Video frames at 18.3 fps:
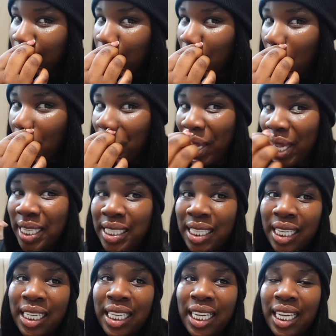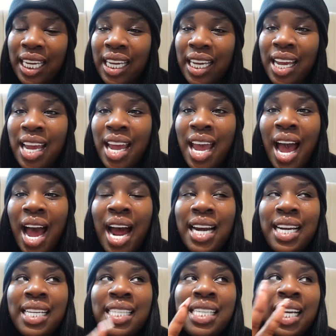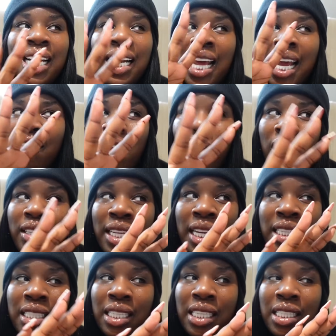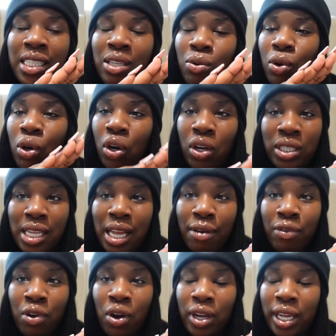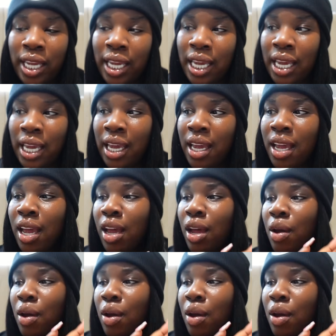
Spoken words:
So basically I need to clear out this little closet I've got here